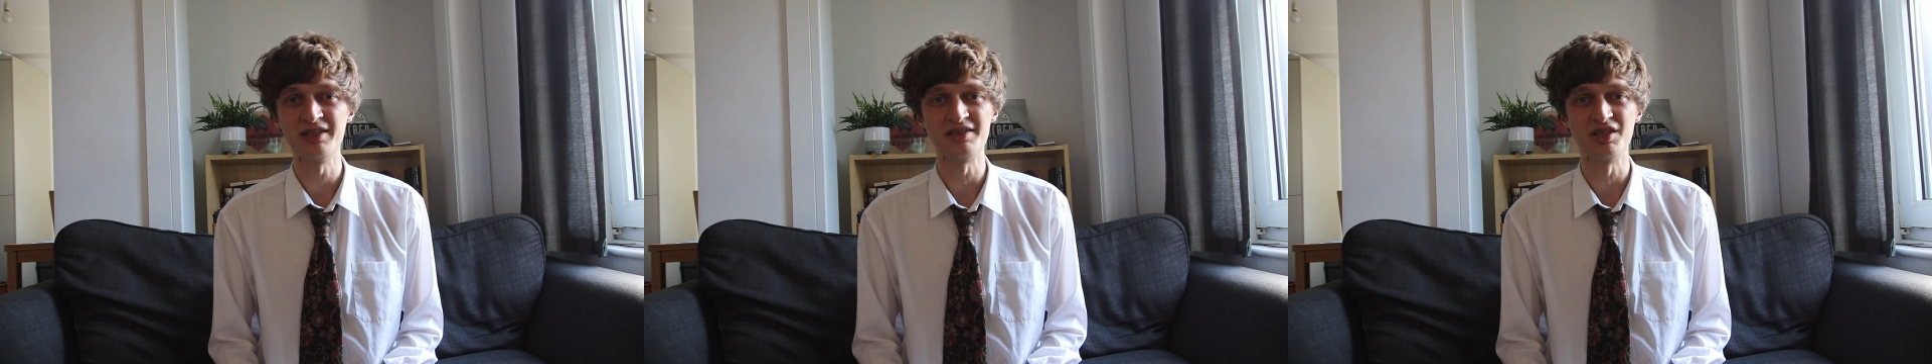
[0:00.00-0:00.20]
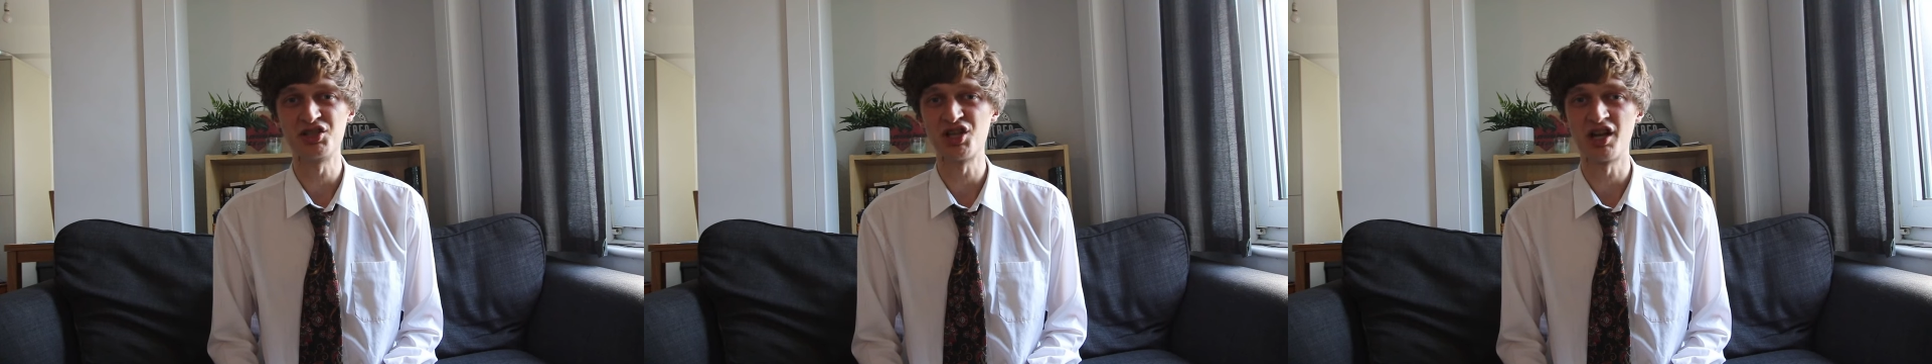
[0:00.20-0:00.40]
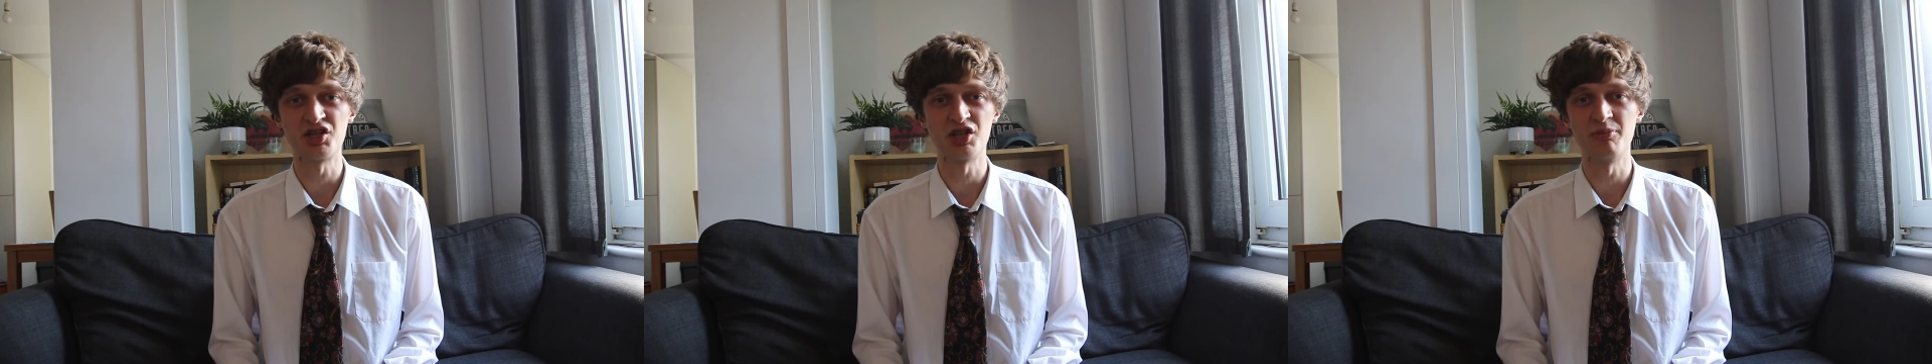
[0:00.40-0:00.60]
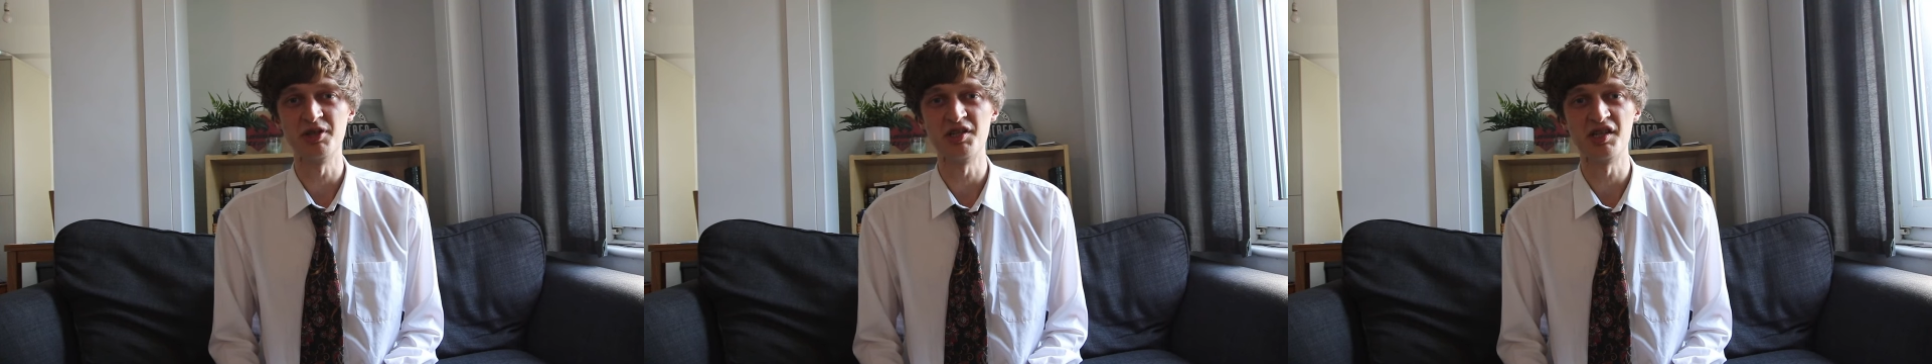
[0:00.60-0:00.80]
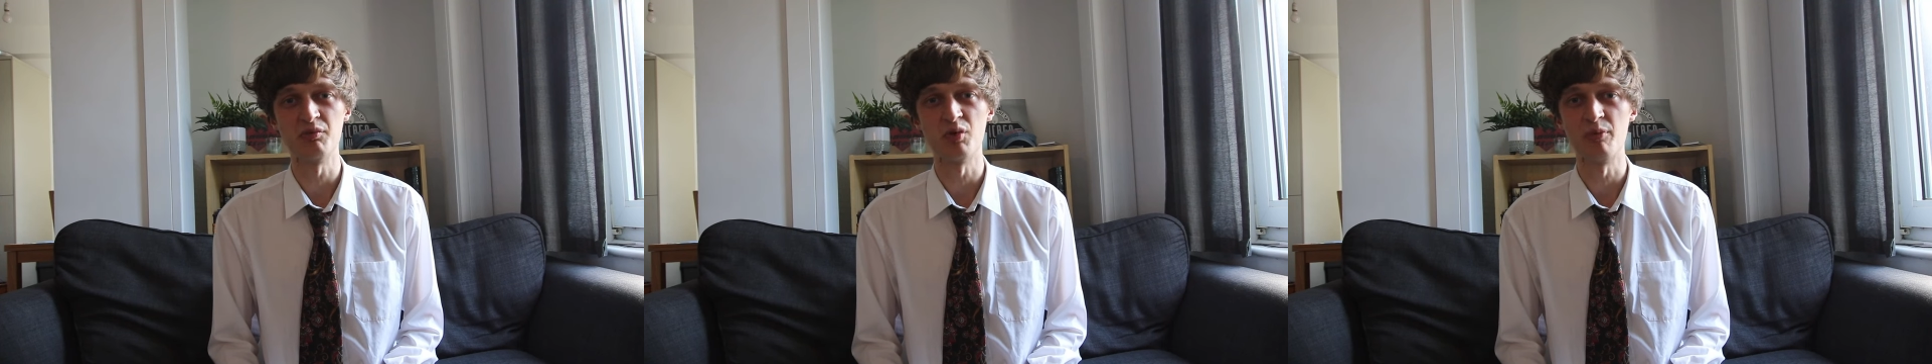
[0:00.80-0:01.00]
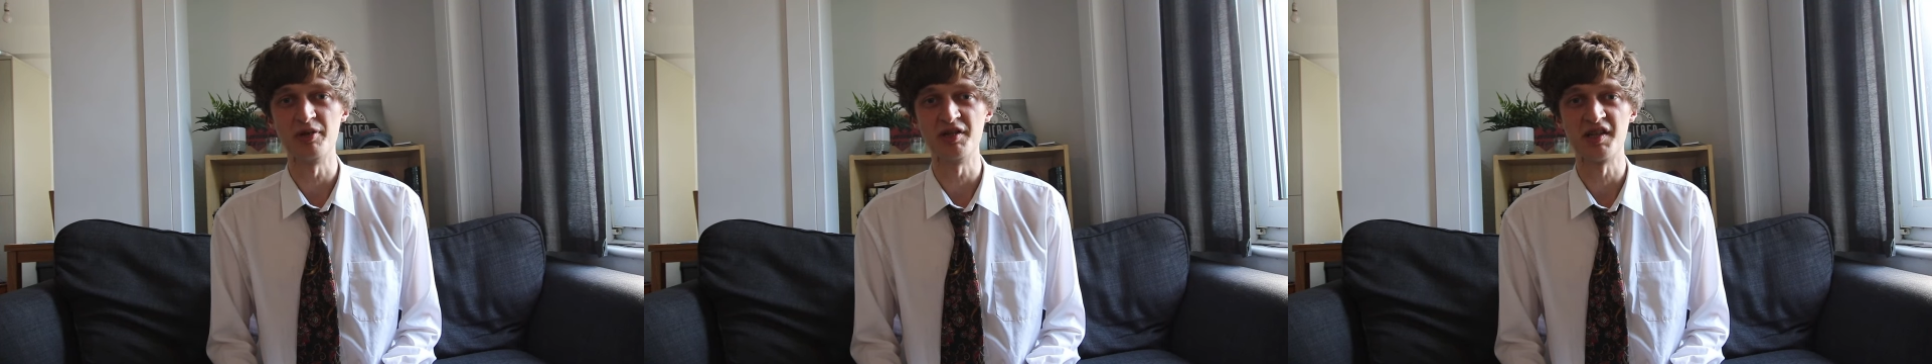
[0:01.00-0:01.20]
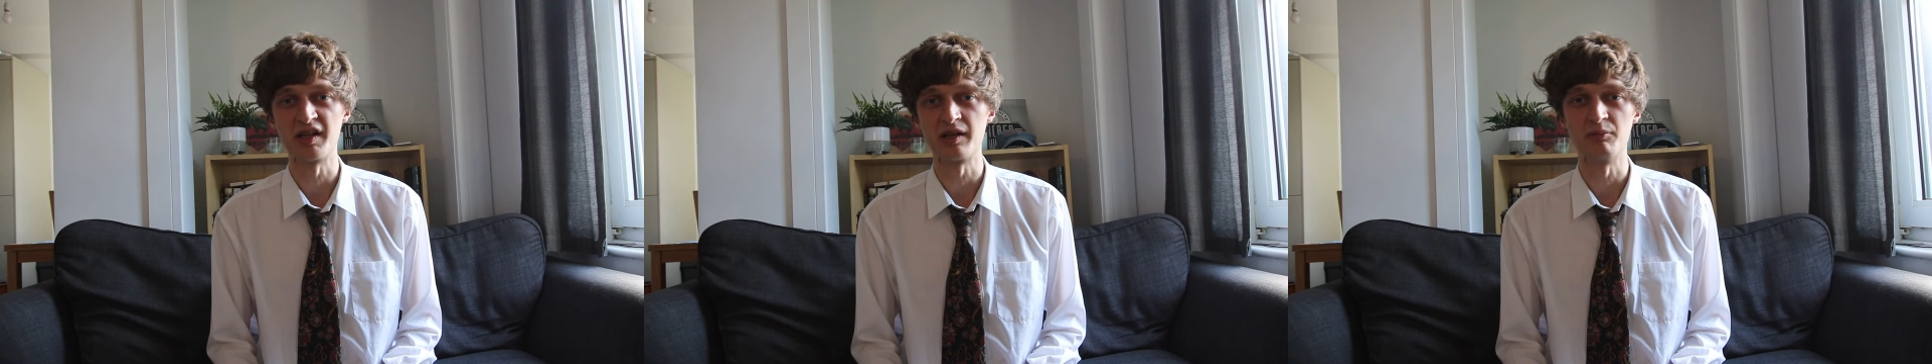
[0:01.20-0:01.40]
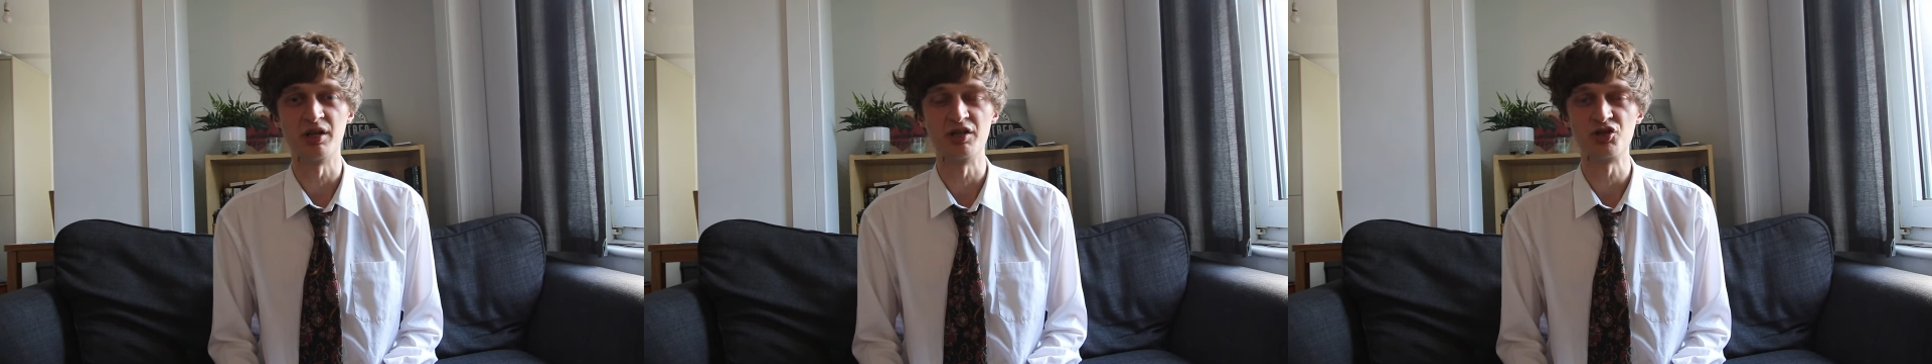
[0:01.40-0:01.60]
is that ChatGPT won't be
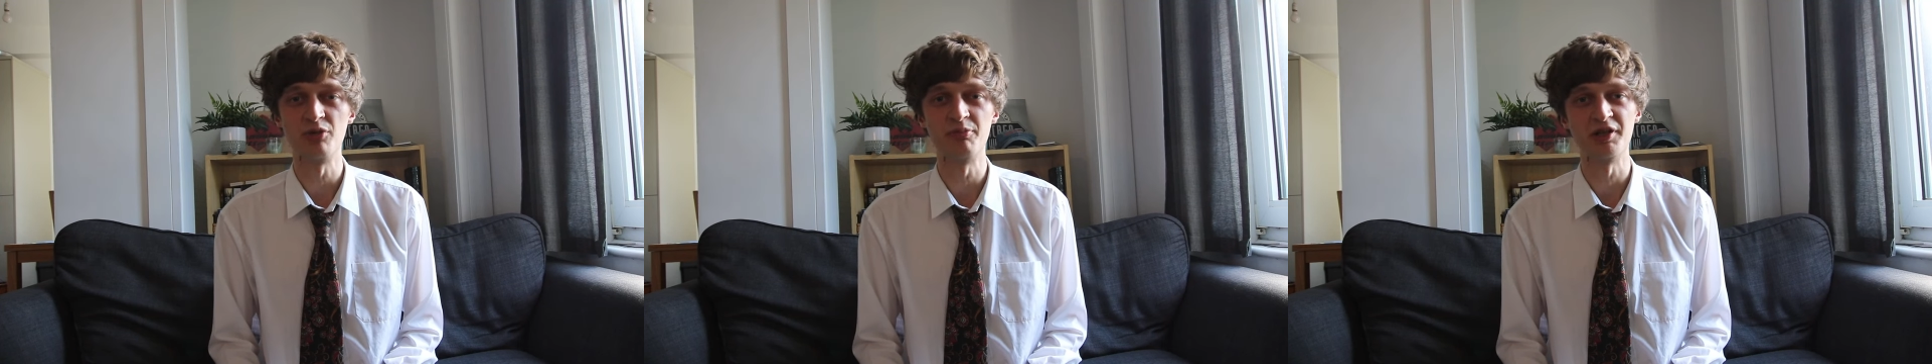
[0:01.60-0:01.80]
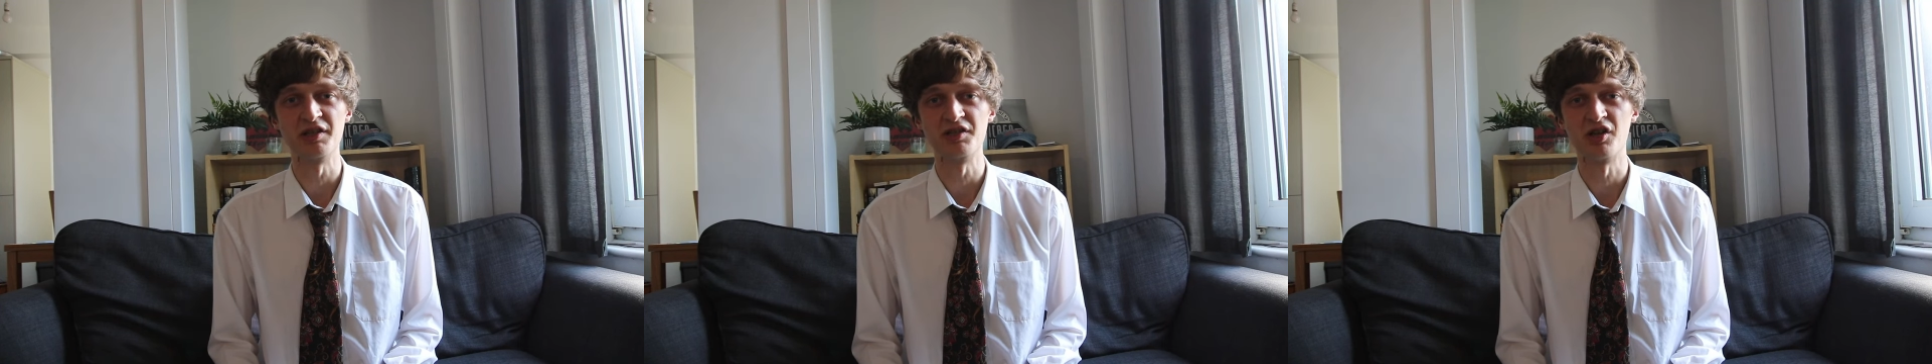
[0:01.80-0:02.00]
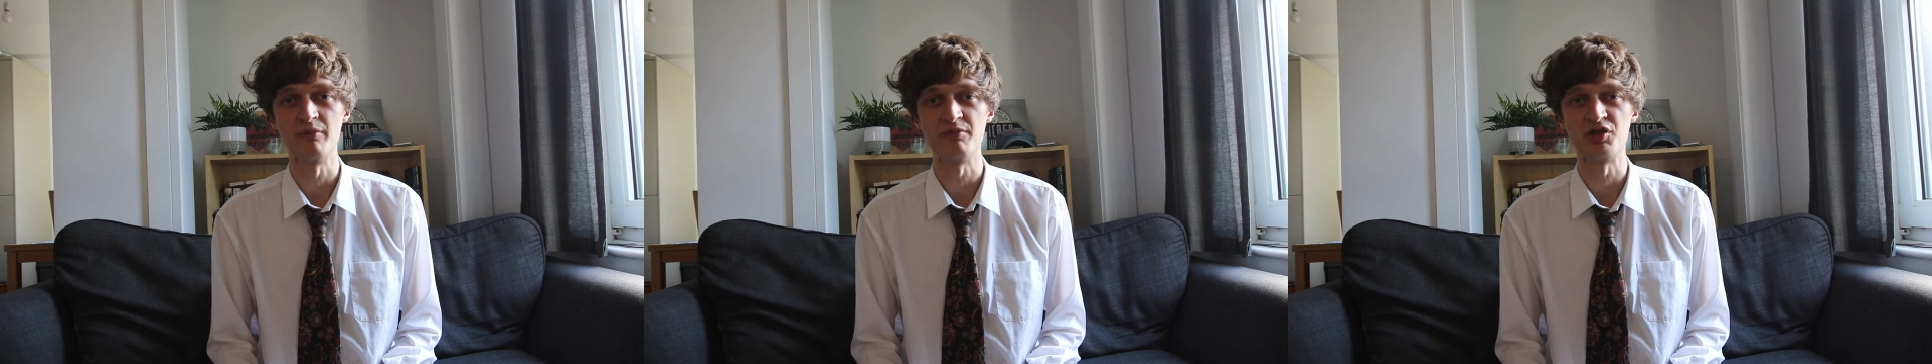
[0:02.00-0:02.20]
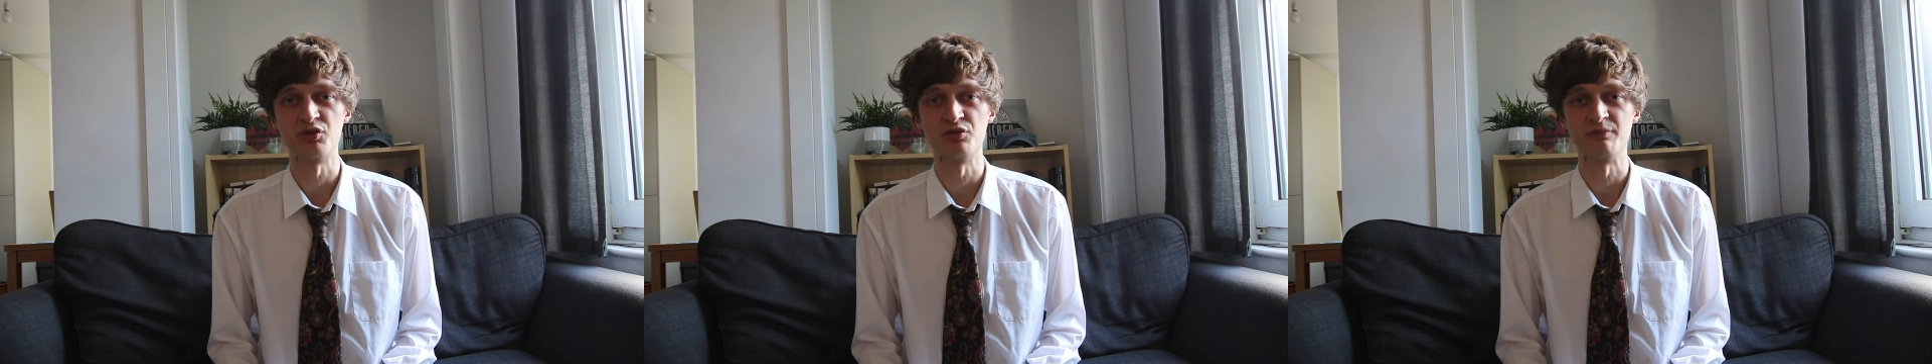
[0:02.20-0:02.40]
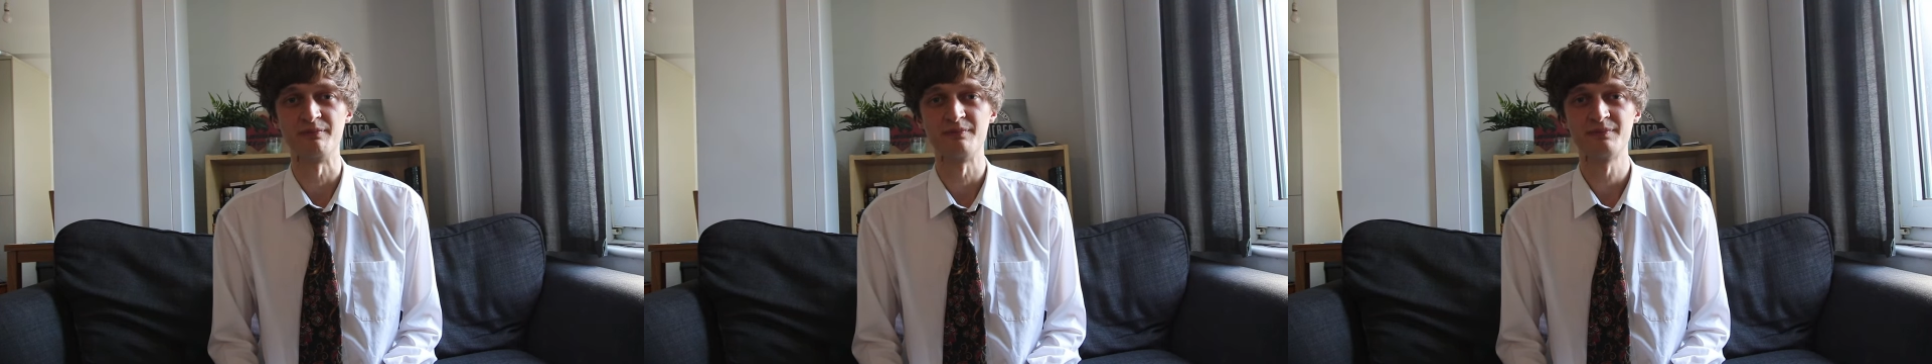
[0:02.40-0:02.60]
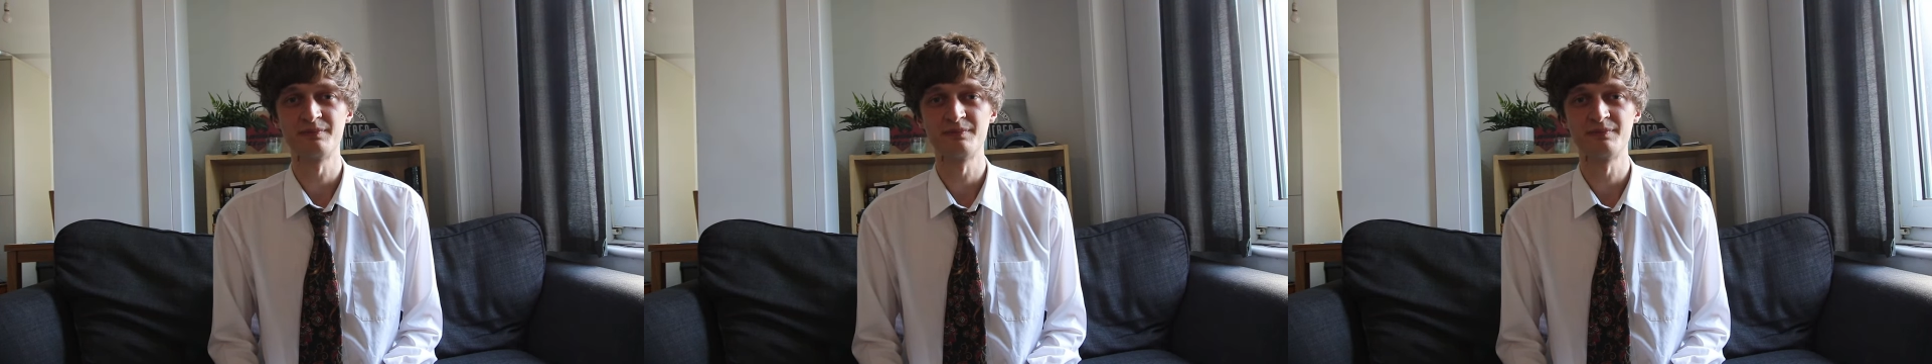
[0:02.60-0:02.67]
taking my job anytime soon.